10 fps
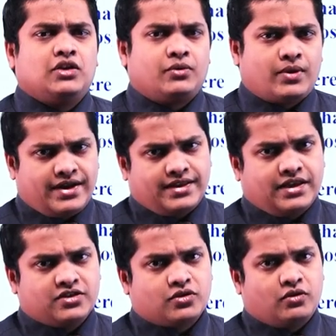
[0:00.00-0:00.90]
Right
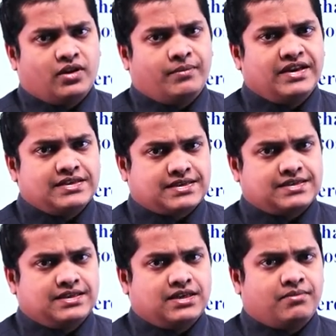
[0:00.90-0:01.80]
then, so we'll be
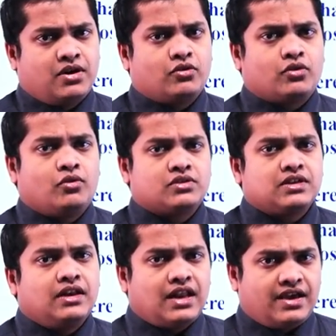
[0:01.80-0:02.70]
discussing about those
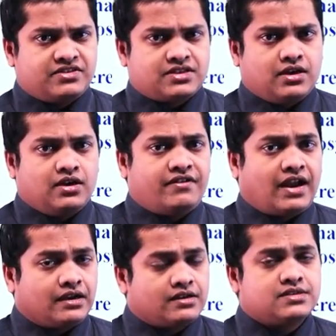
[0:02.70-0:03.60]
lives
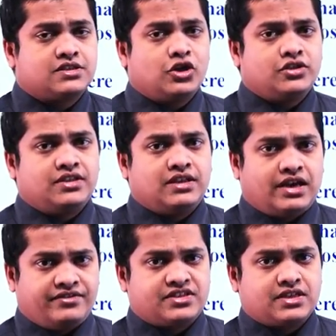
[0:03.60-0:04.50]
factors change in the
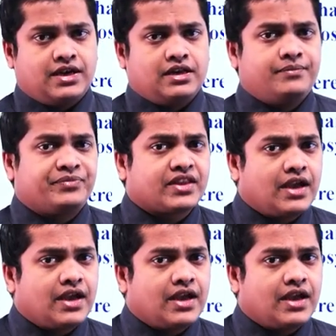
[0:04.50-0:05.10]
lifestyle.